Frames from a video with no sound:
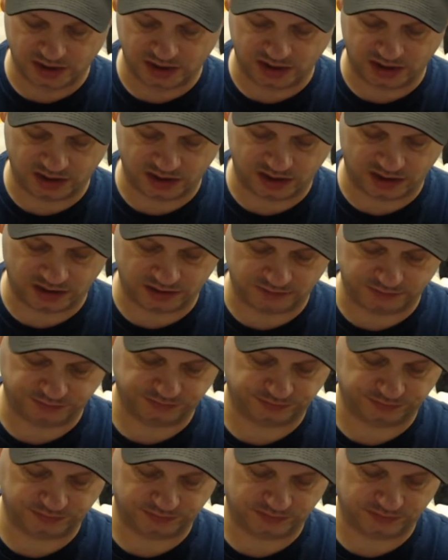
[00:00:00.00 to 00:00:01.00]

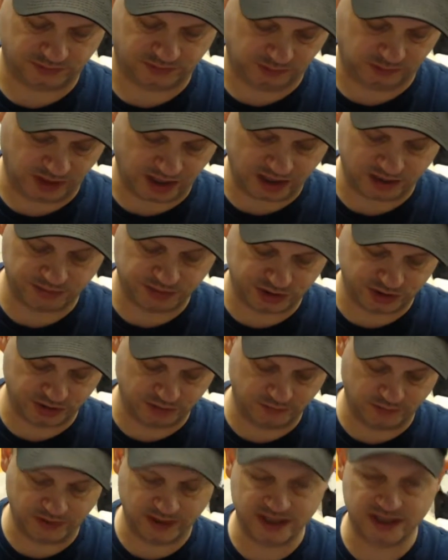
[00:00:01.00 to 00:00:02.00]
Um, Rams
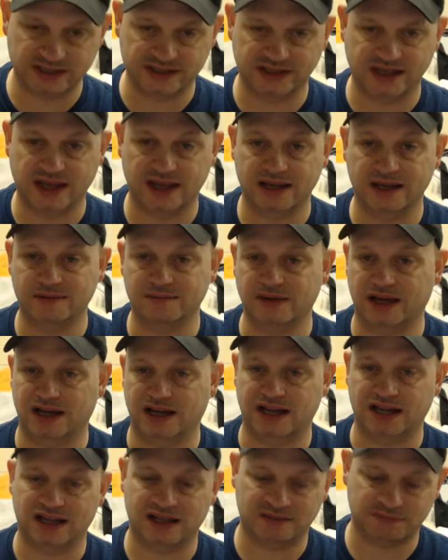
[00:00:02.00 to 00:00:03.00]
should win this game,
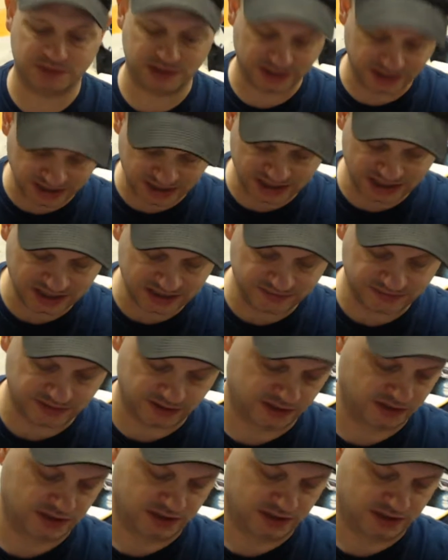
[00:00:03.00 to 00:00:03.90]
I believe.